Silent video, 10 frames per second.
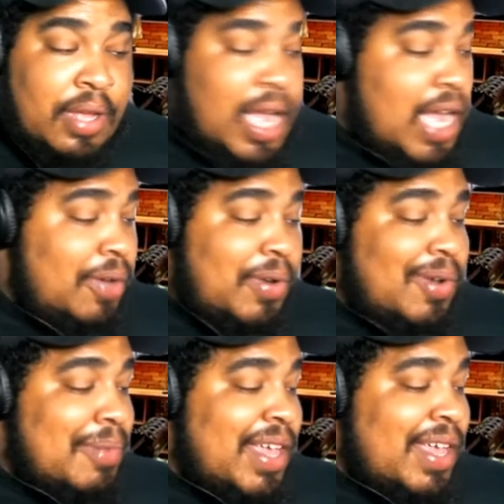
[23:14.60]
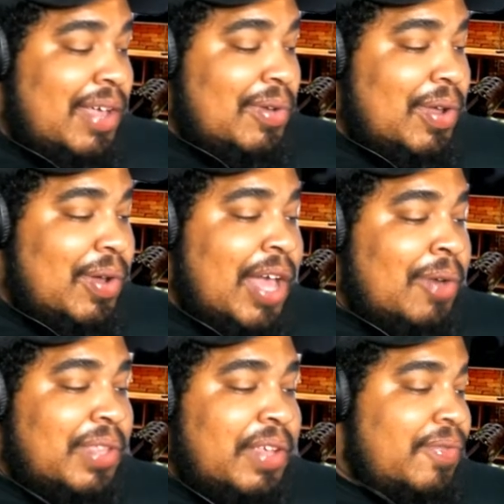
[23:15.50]
I don't know, man. I don't know. I don't
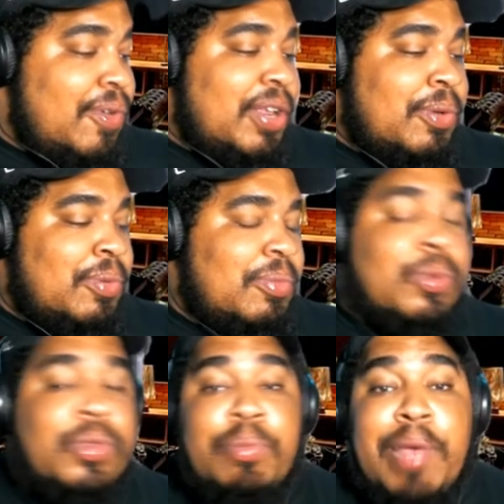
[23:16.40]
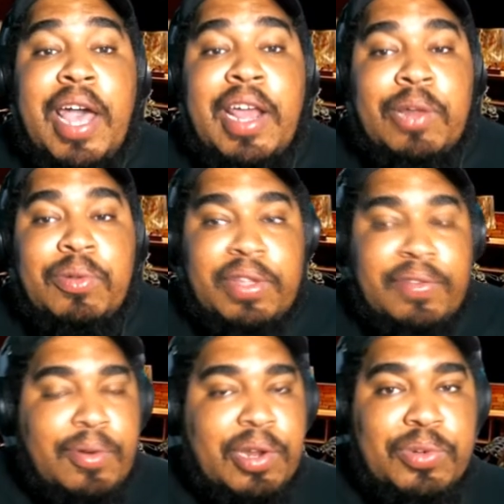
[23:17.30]
think 40 will, will do bad. I don't think
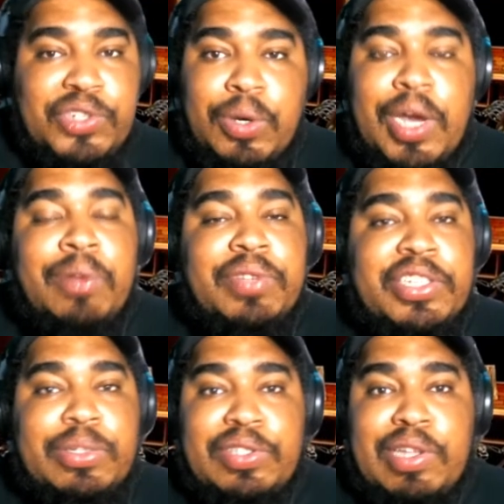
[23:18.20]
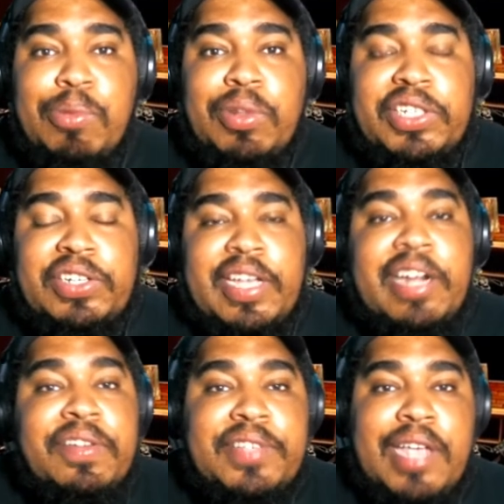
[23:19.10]
40 will choke. I don't think she'll stumble. I think she's had
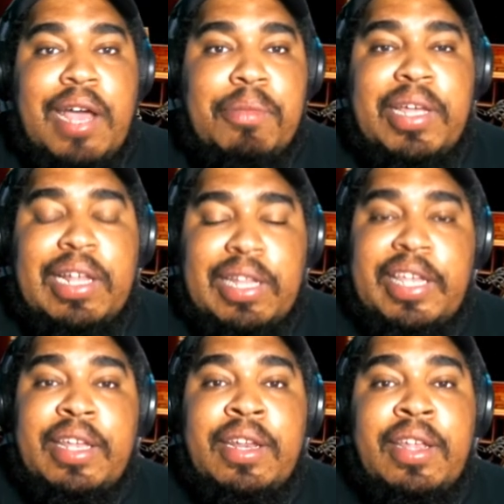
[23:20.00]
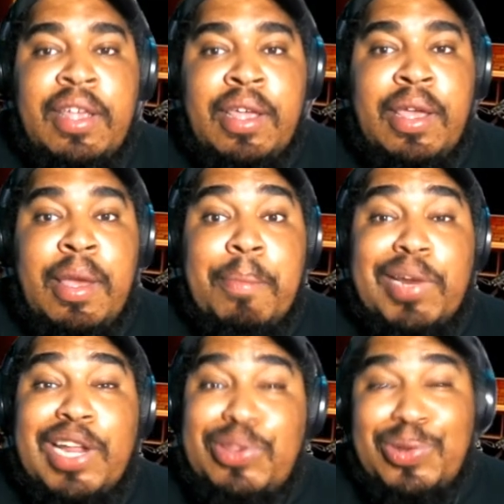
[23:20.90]
enough time to be clean. But
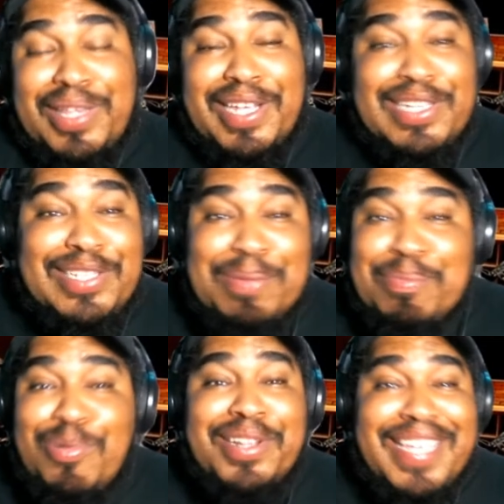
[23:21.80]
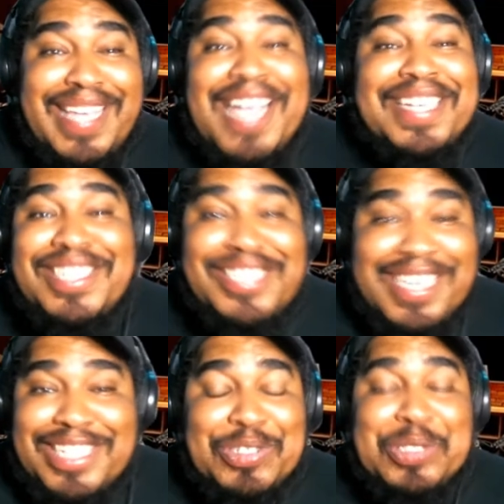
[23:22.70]
I do think at some point the KCJ
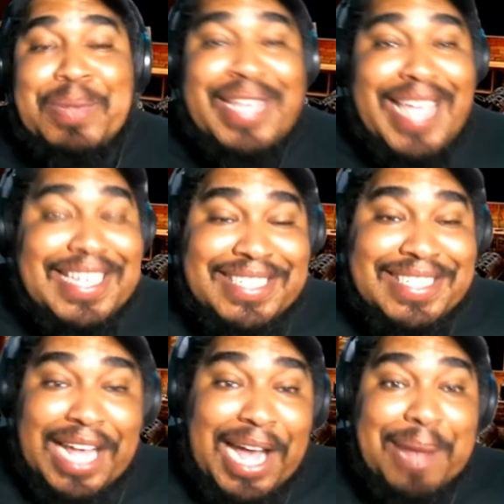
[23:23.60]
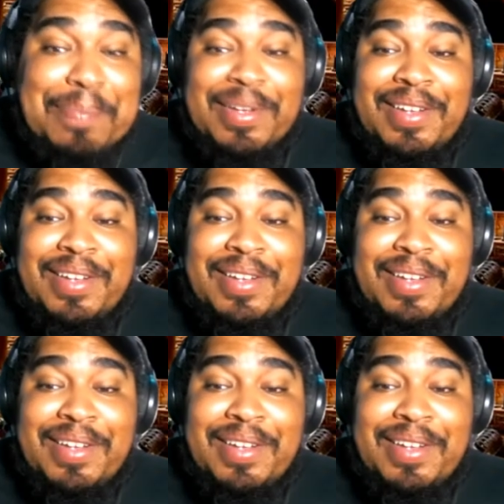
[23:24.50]
disrespect has to stop.